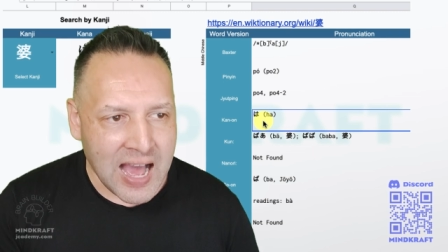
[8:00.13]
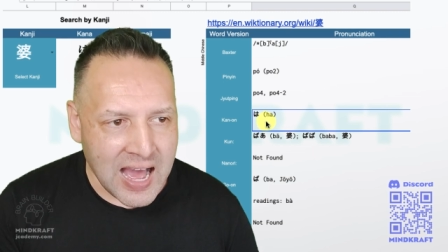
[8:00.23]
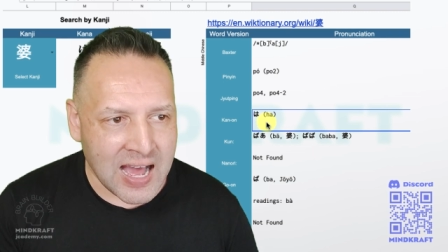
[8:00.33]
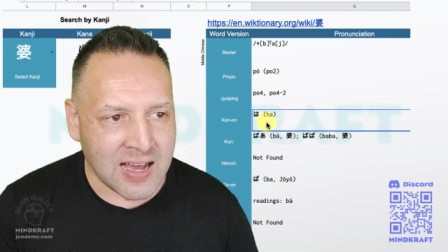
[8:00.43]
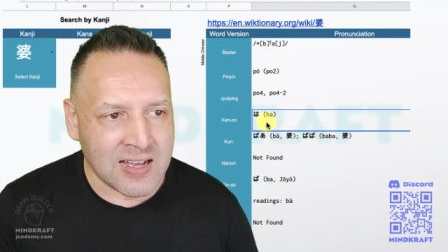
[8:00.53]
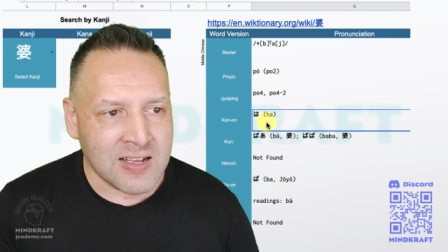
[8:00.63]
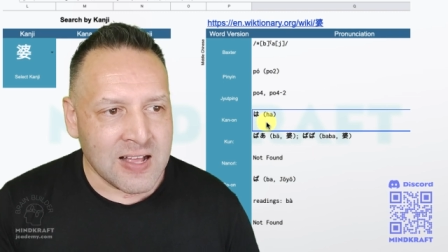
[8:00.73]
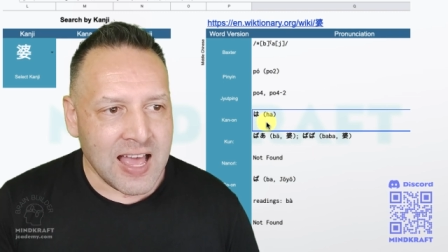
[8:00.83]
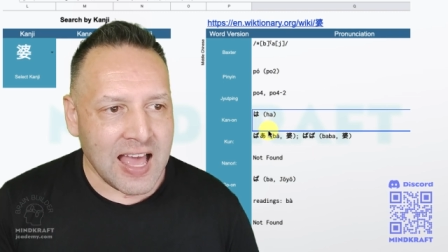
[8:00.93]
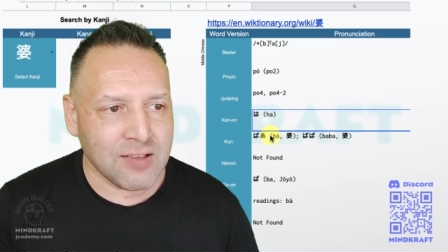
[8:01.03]
ha.
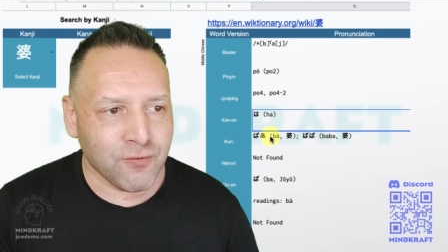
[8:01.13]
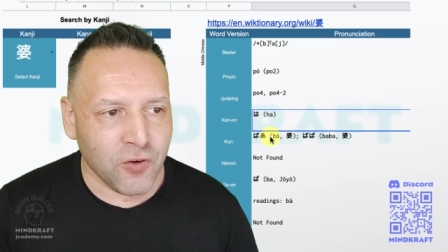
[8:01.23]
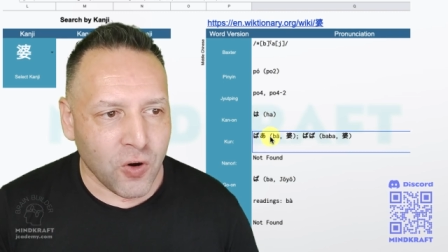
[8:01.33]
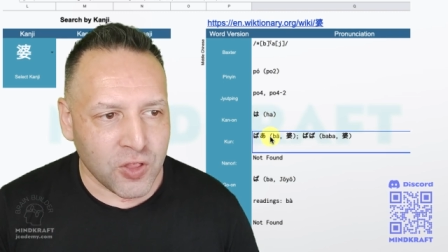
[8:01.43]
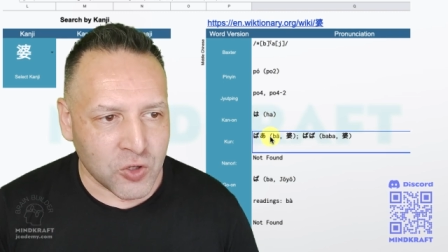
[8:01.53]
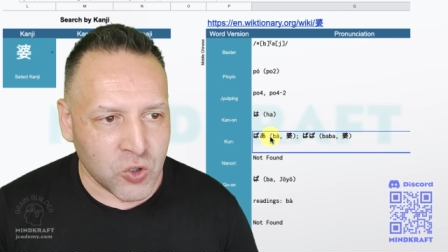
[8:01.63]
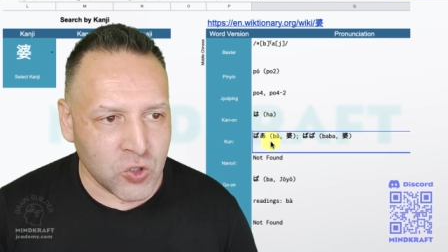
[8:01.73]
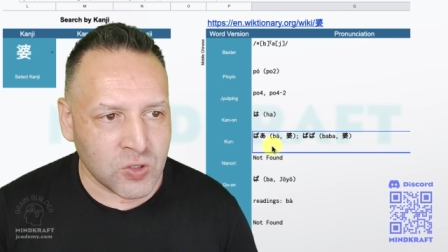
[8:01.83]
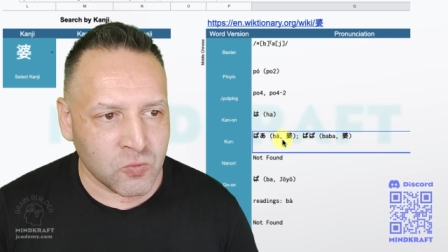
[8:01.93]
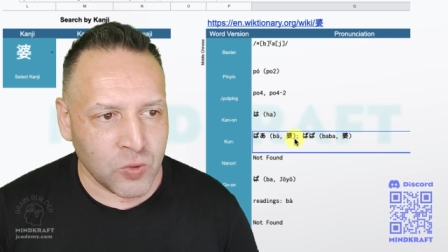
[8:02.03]
For the
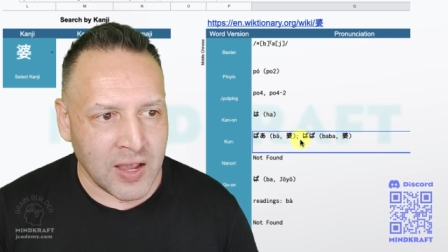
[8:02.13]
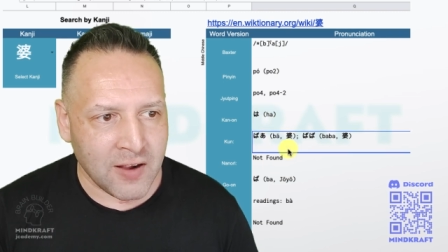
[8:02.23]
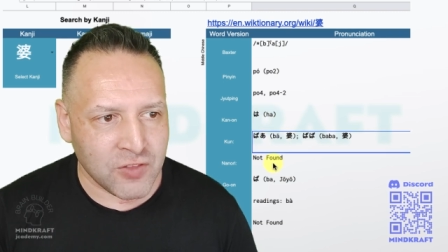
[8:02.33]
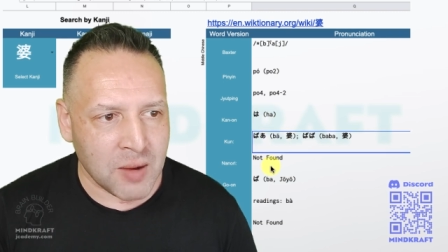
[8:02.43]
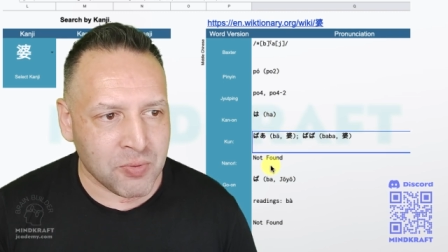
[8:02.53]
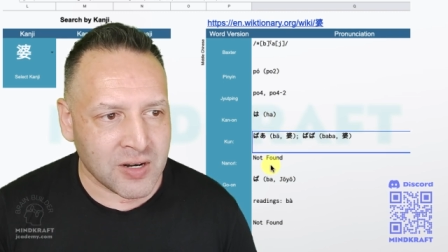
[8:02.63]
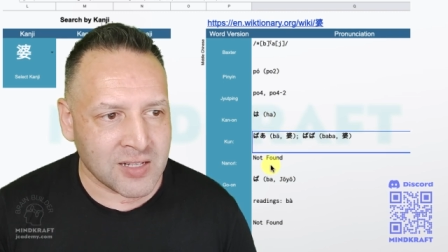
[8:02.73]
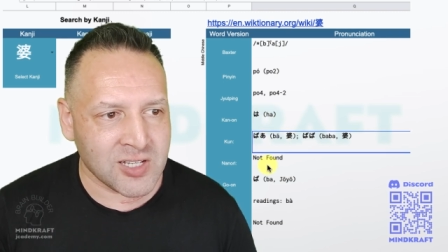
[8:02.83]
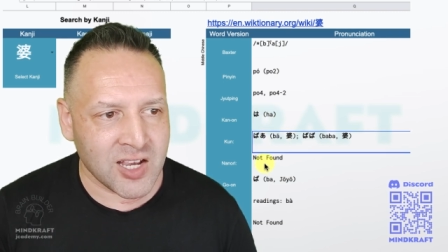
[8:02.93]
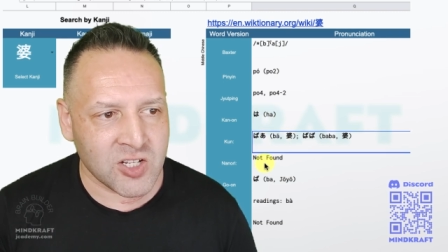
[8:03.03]
kun, we have that
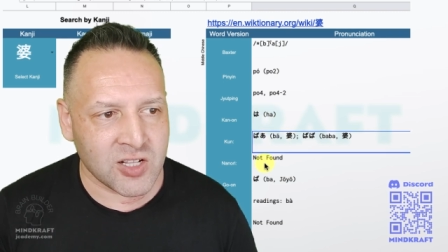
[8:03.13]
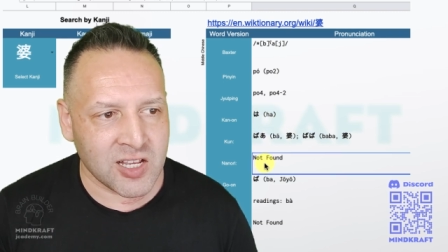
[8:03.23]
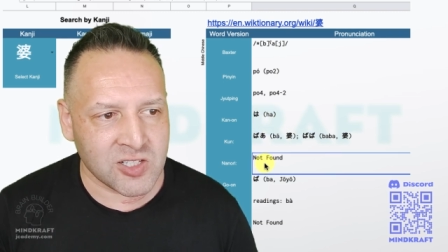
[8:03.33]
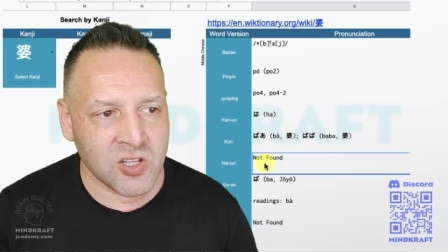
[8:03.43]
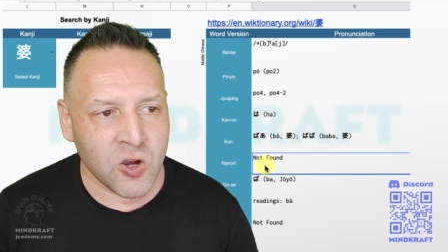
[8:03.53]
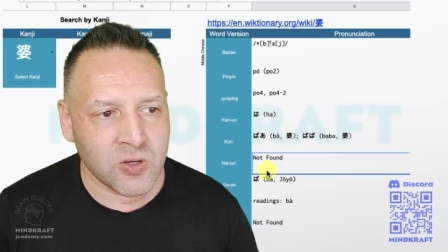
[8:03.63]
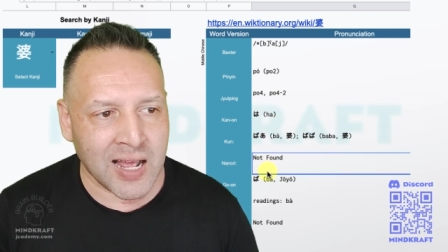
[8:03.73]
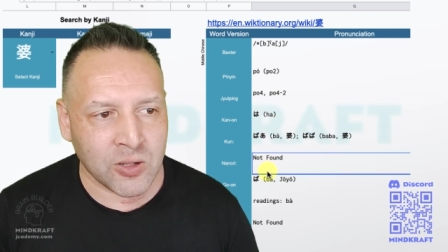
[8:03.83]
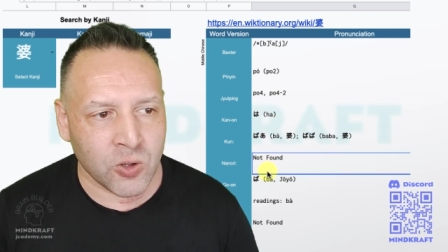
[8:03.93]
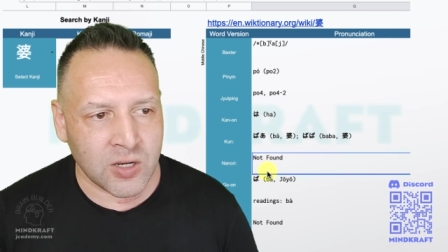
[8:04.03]
pronunciation. There's no
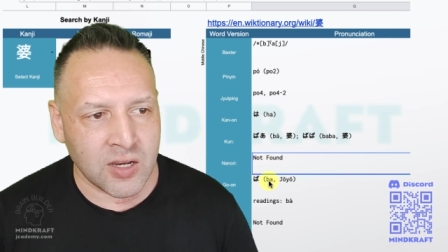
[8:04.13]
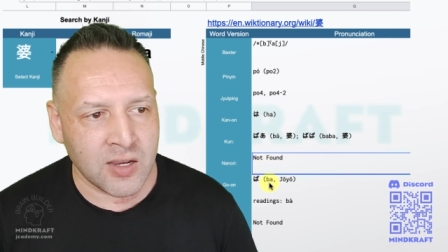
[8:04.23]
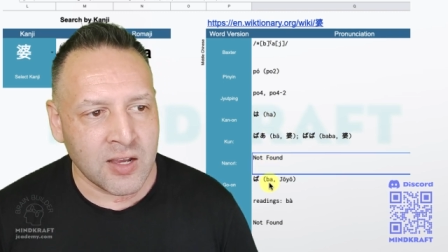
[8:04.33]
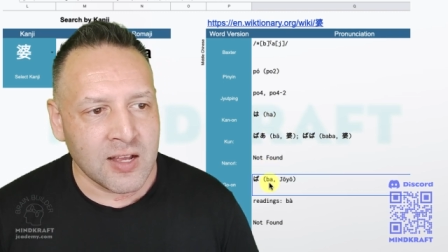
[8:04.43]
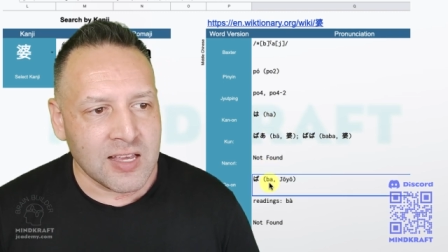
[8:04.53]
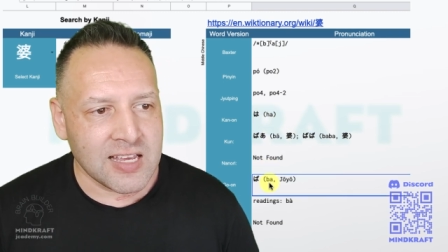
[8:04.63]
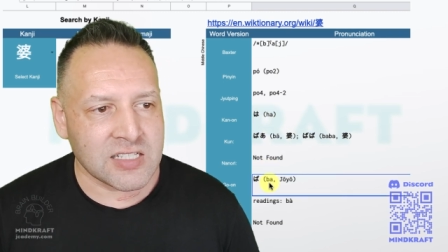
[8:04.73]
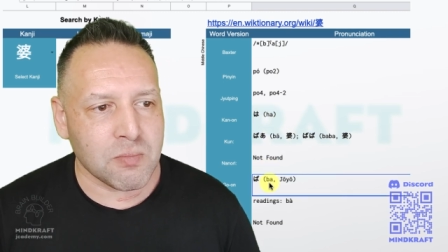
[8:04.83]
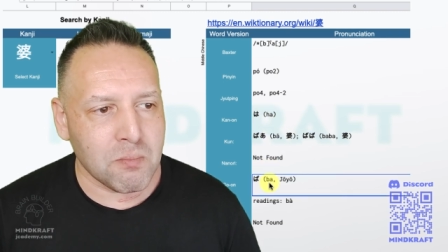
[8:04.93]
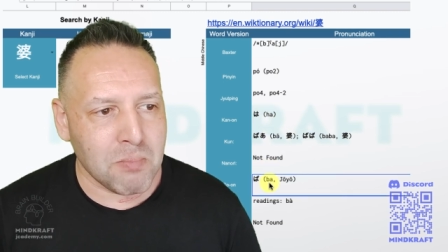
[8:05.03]
nanori.
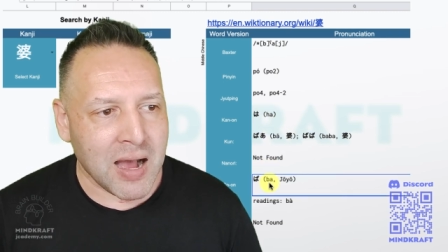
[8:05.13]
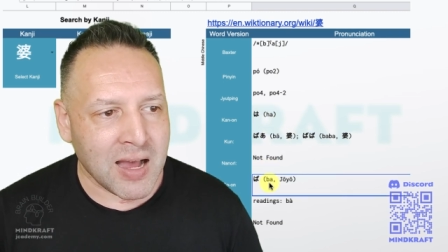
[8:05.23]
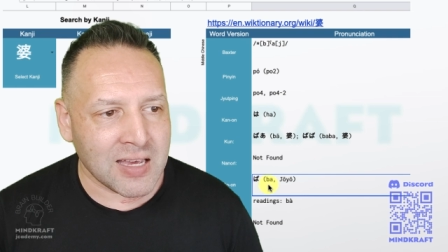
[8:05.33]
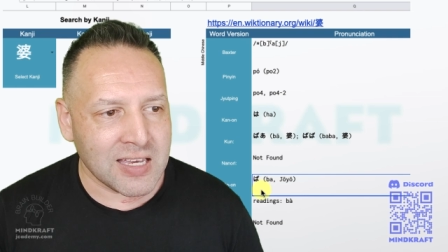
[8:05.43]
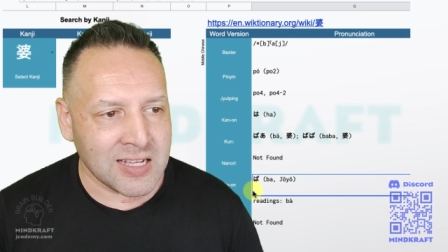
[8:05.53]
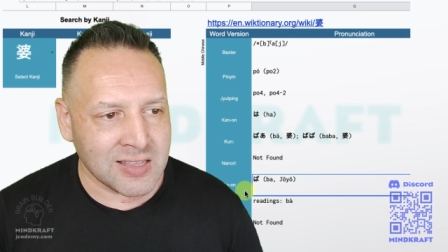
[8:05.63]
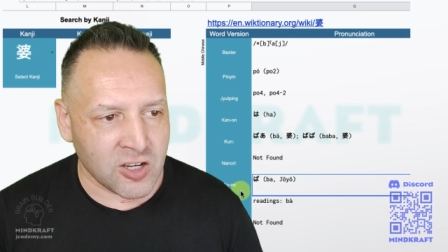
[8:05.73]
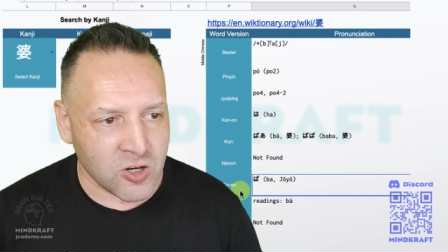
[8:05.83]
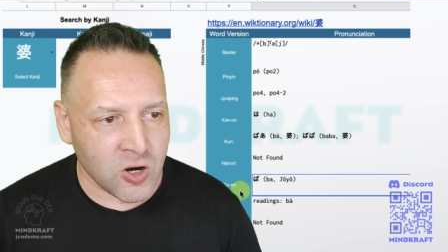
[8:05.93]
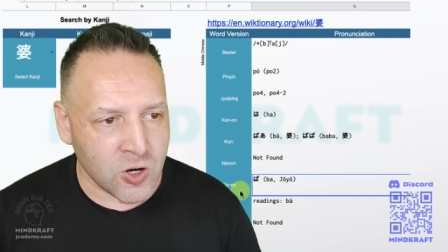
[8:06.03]
It's ba in the
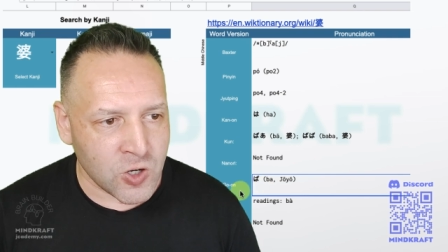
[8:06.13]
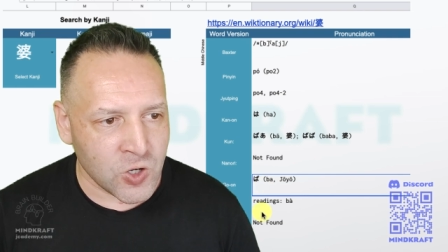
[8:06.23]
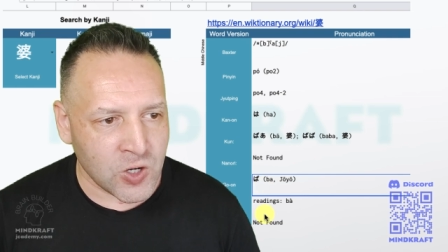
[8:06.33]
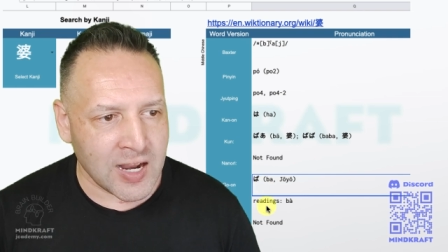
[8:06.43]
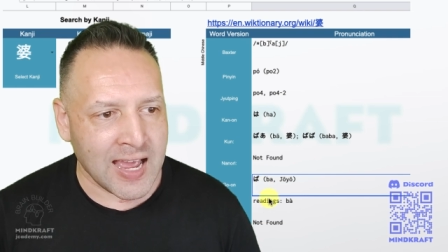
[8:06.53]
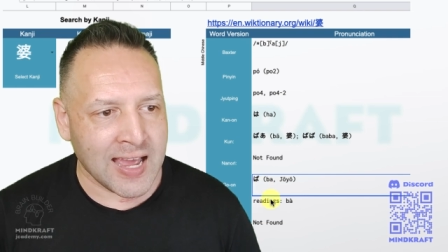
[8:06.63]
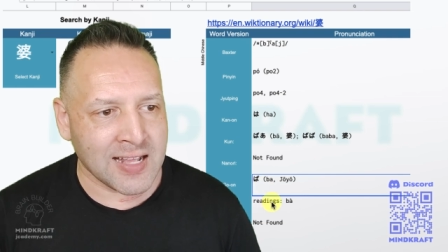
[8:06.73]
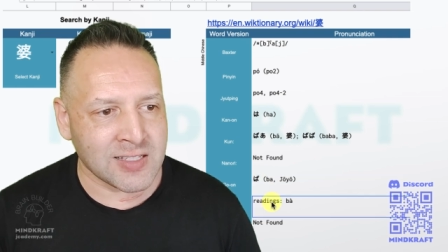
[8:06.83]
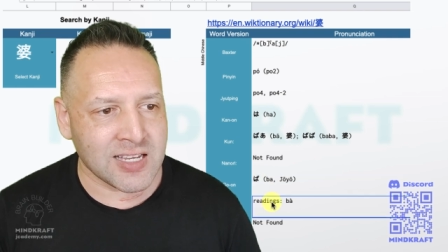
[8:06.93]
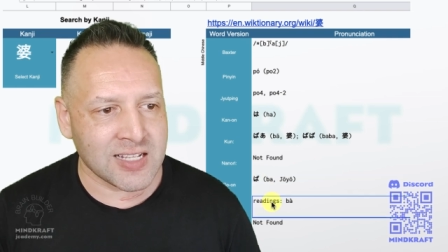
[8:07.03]
go-on,
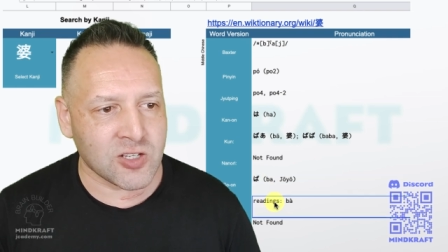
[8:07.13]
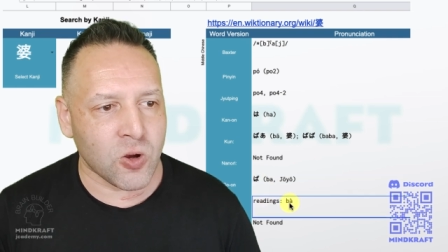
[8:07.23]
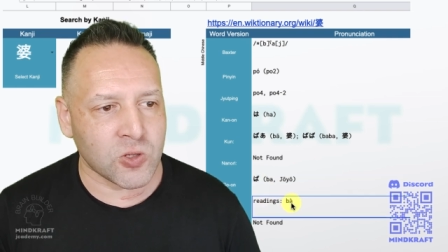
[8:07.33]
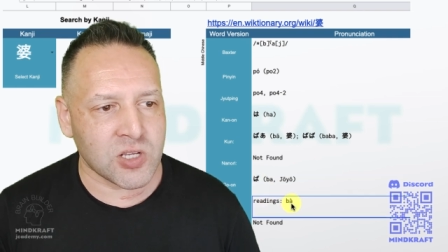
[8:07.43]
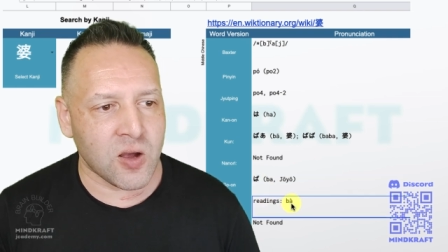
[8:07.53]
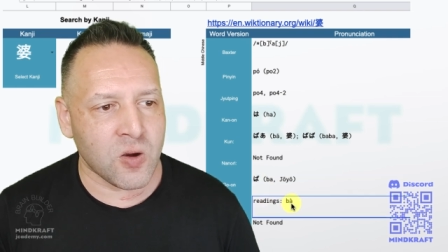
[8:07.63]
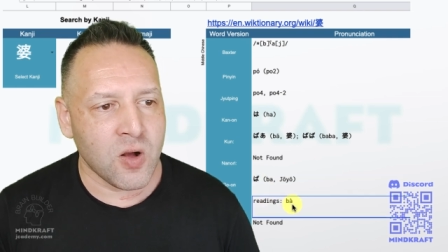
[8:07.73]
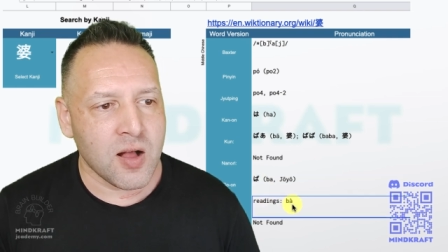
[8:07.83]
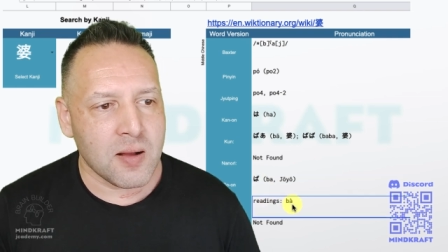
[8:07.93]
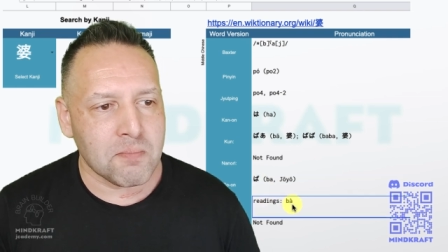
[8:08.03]
and it's also
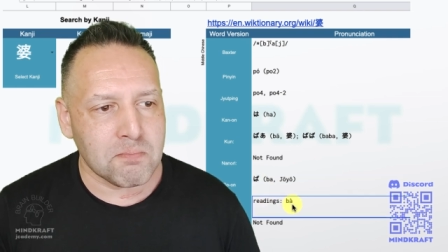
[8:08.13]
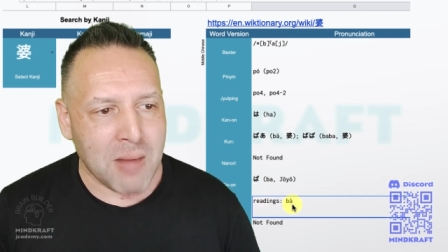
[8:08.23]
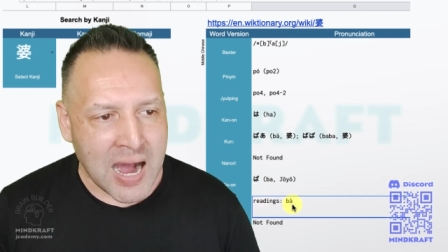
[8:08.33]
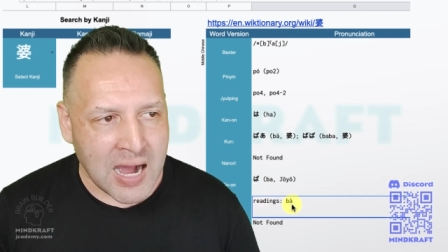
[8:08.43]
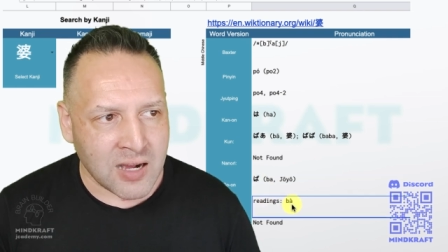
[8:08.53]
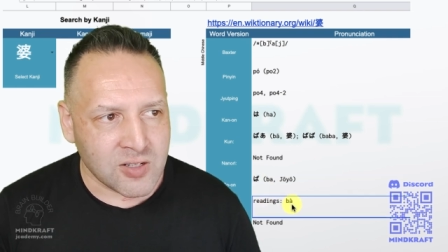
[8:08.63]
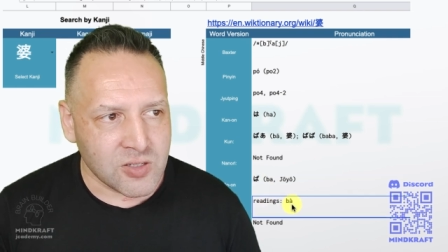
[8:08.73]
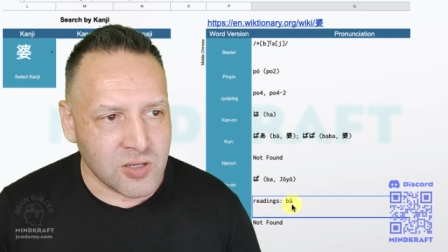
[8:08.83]
ba,